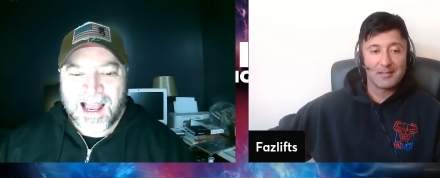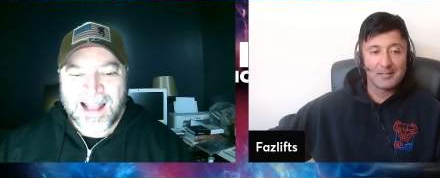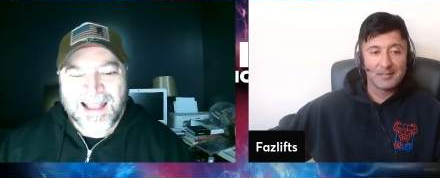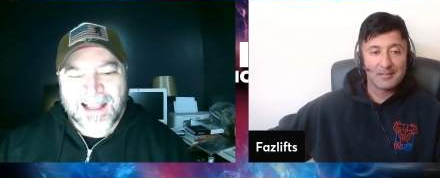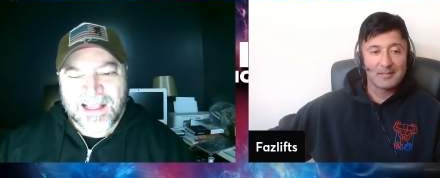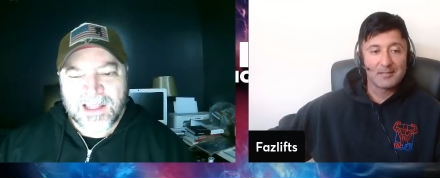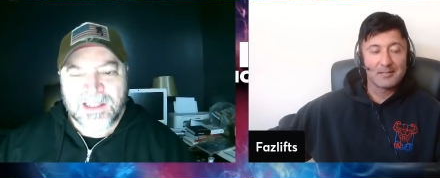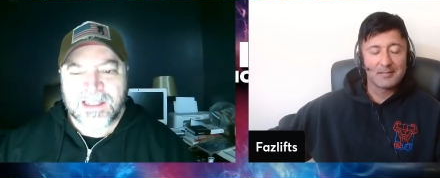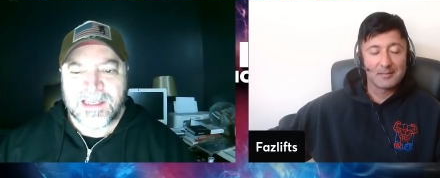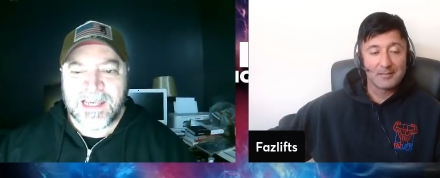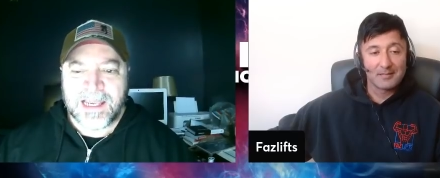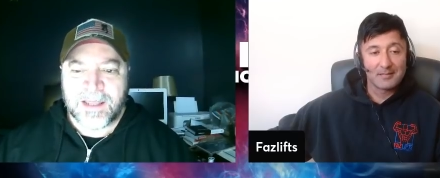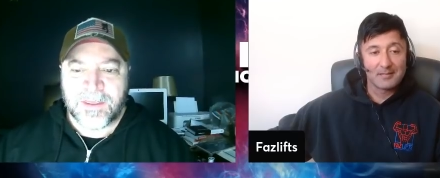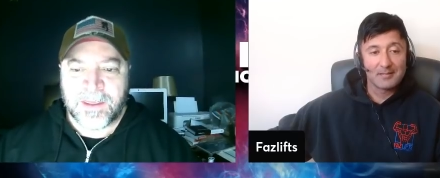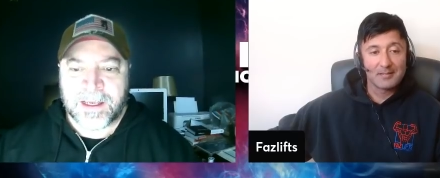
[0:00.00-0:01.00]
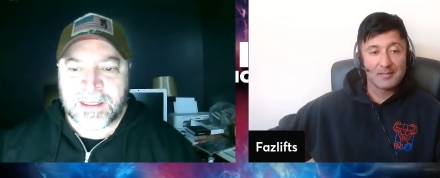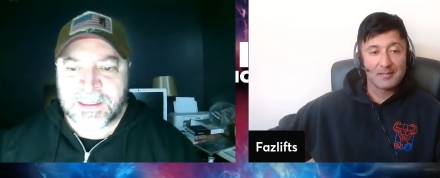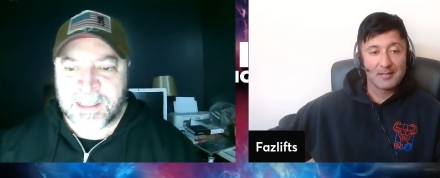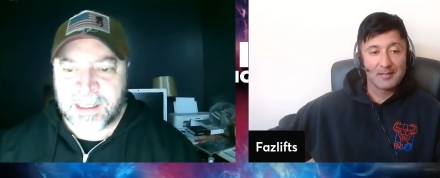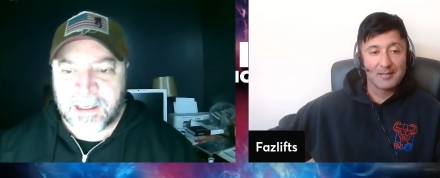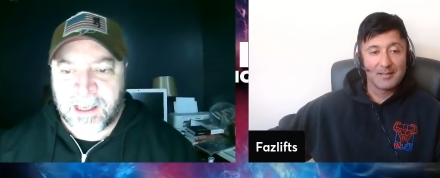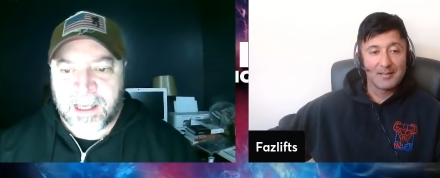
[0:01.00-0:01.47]
Speaker 1: I like to sneak
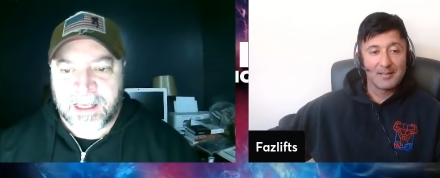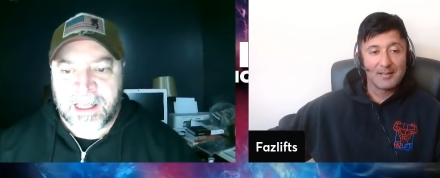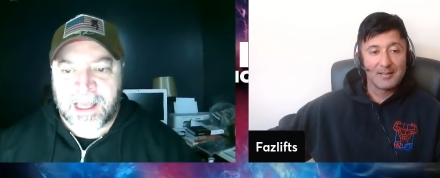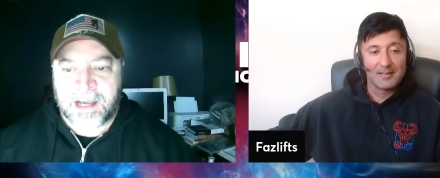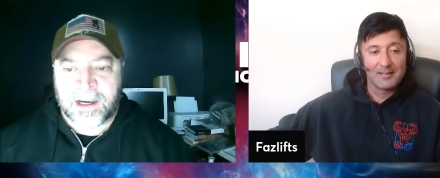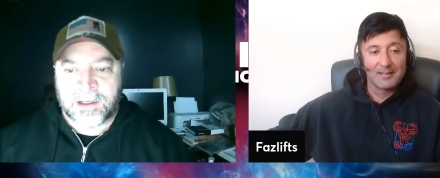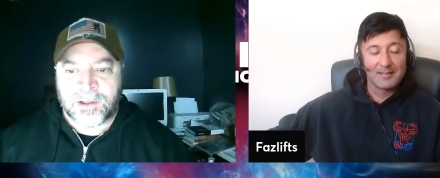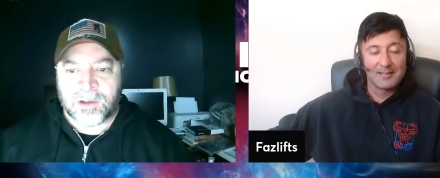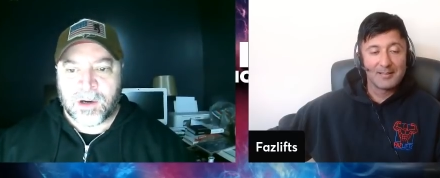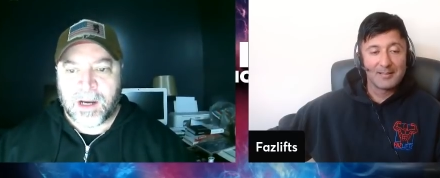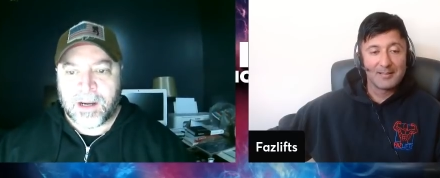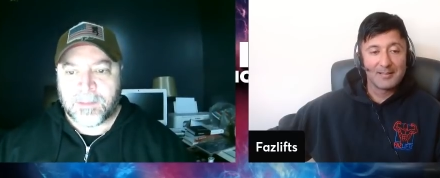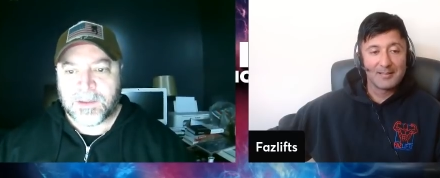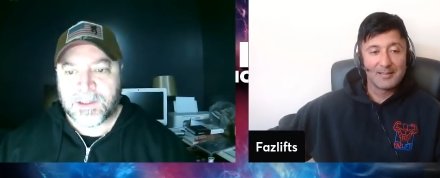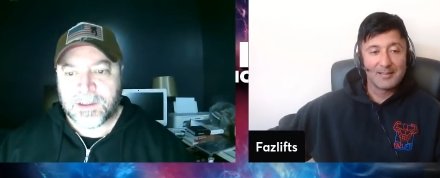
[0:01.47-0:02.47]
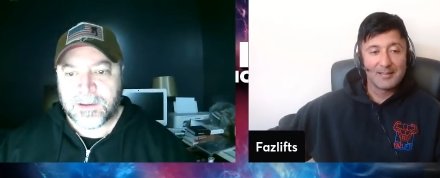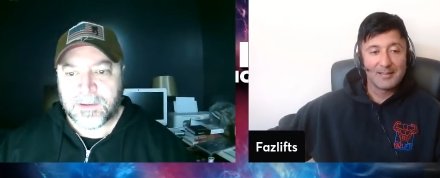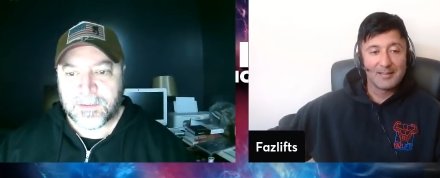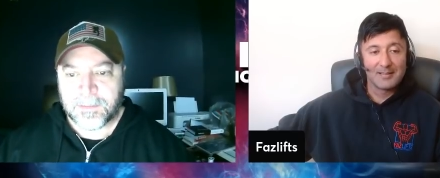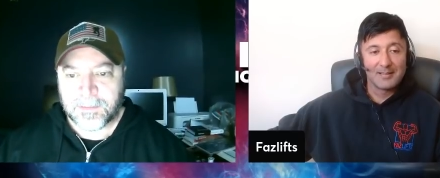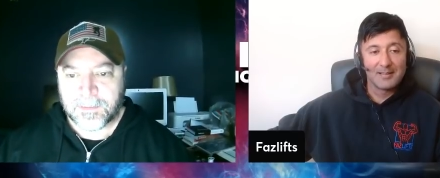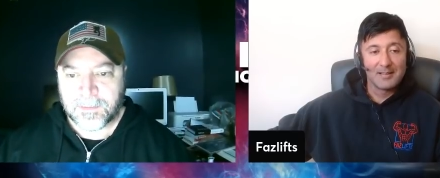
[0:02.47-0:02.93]
things in like that on traps.
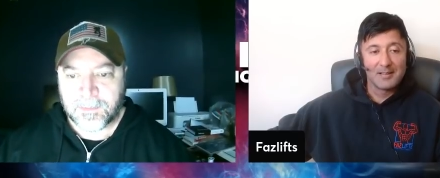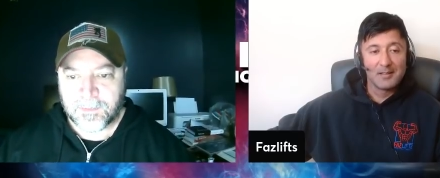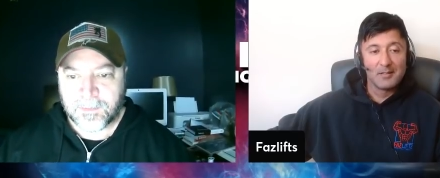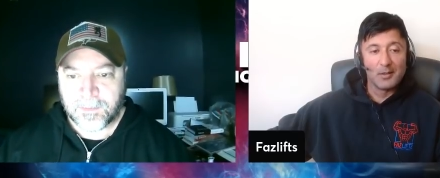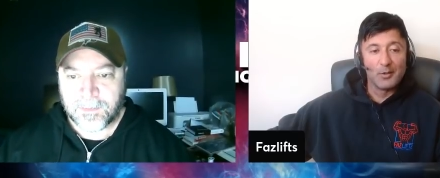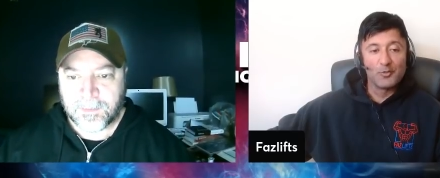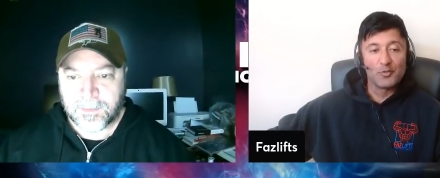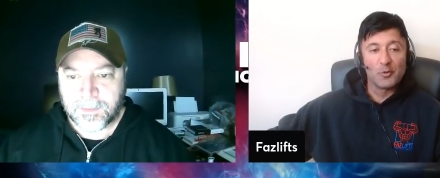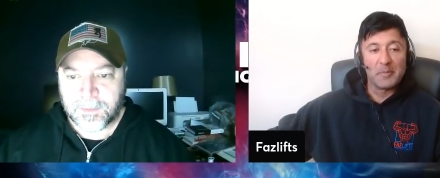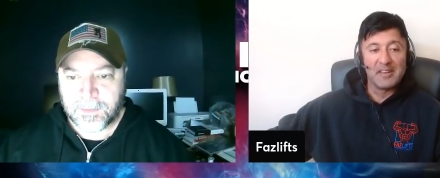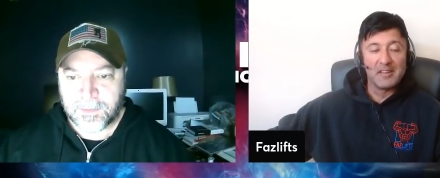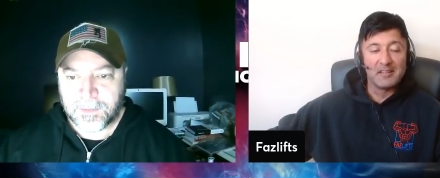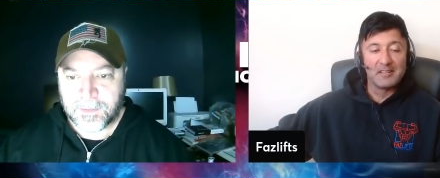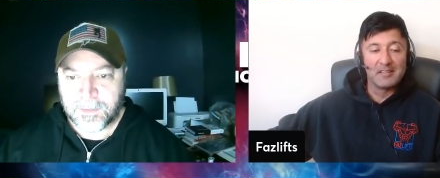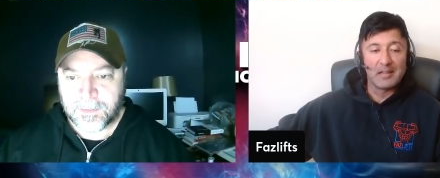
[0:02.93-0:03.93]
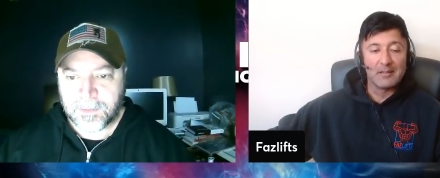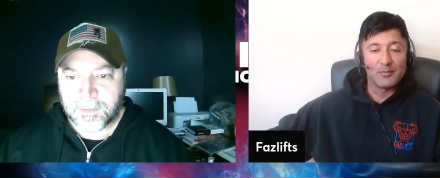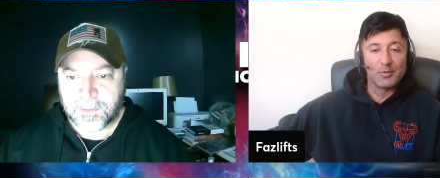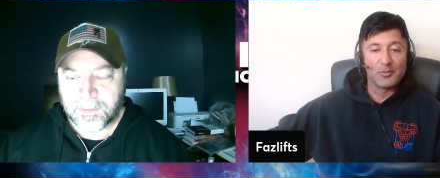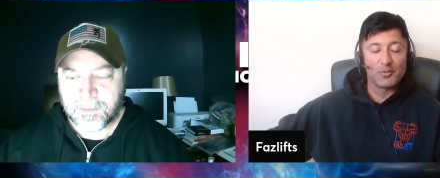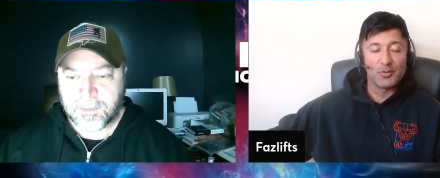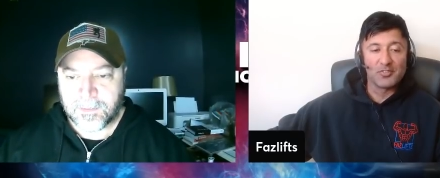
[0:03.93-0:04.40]
Speaker 2: Those Romanian
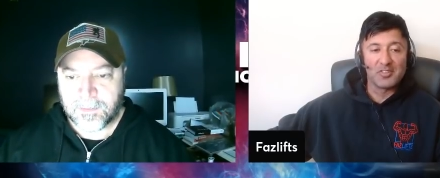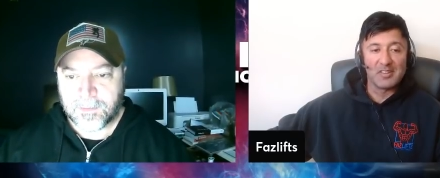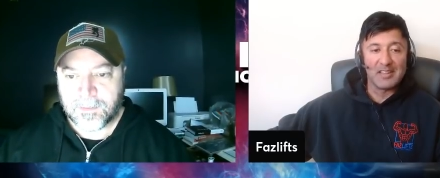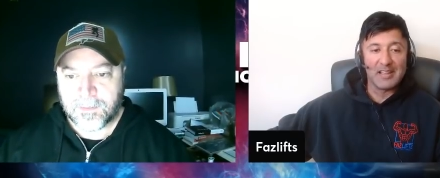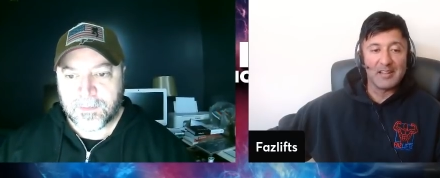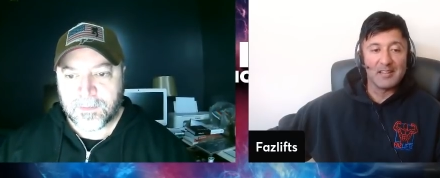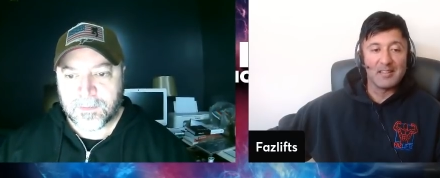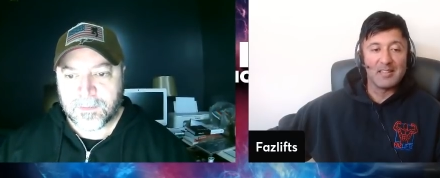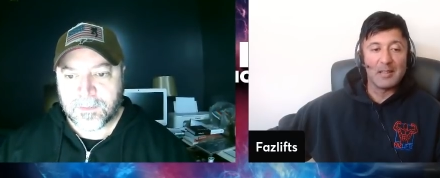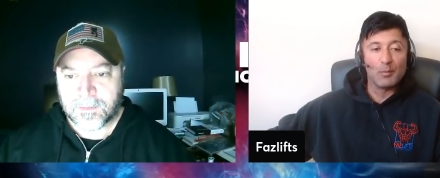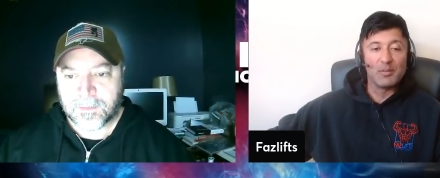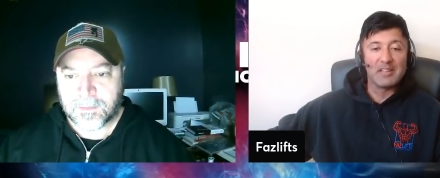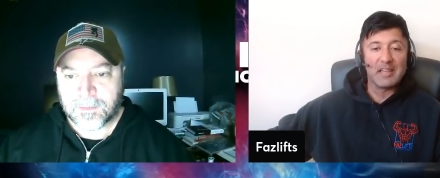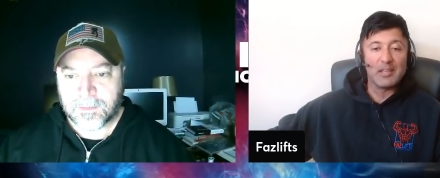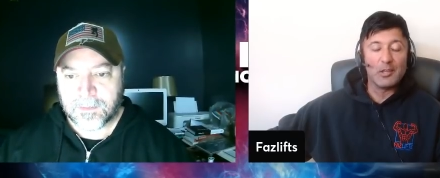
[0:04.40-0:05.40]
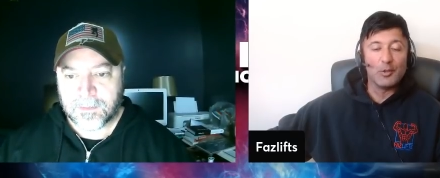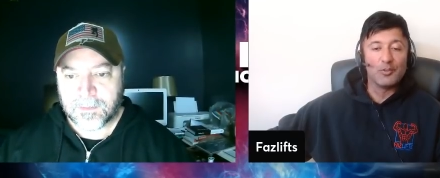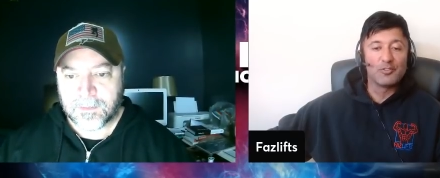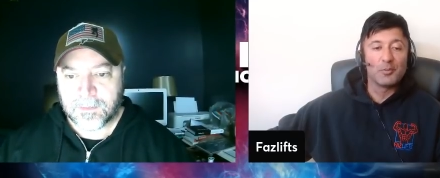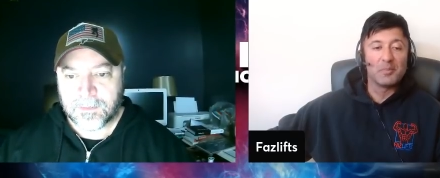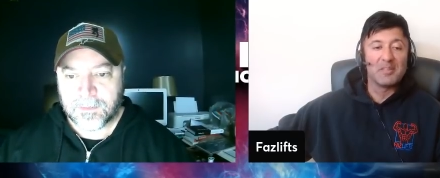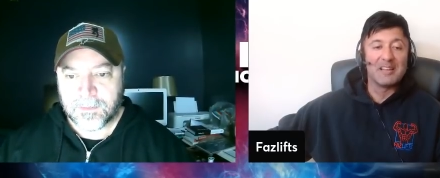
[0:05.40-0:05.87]
deadlifts with shrugs at the end, they will get
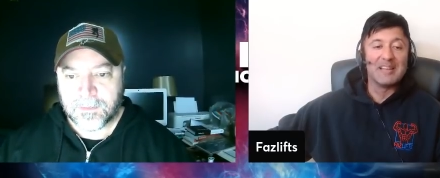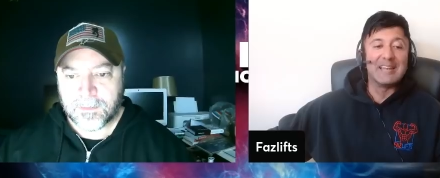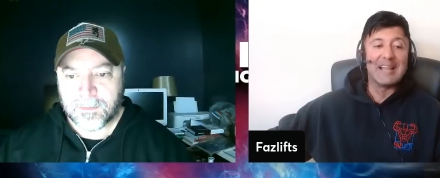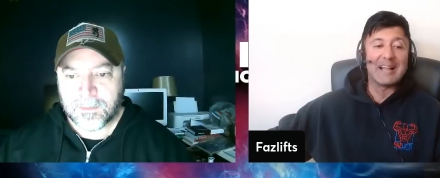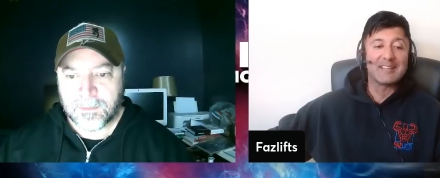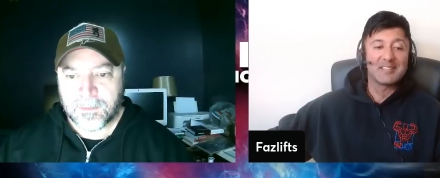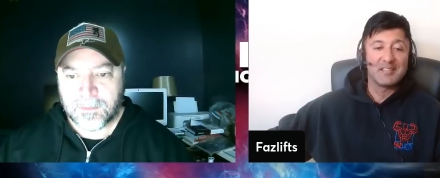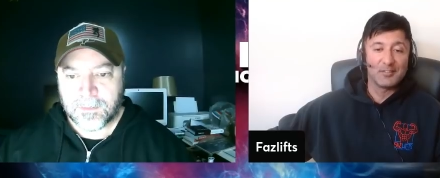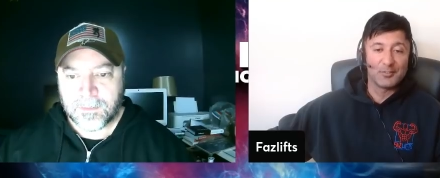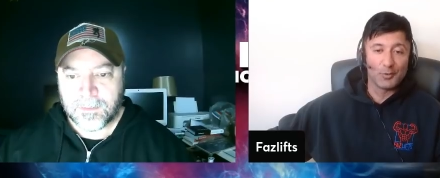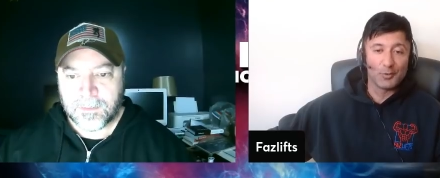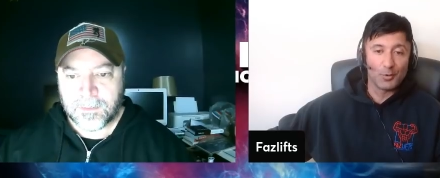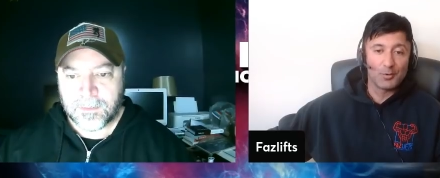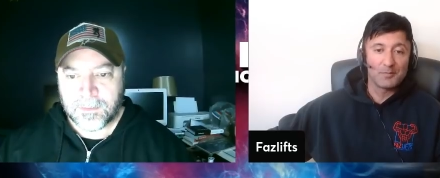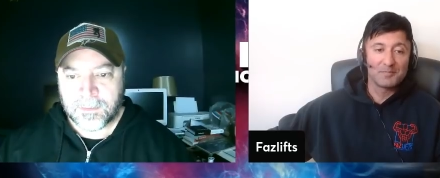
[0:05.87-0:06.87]
you something nasty sore.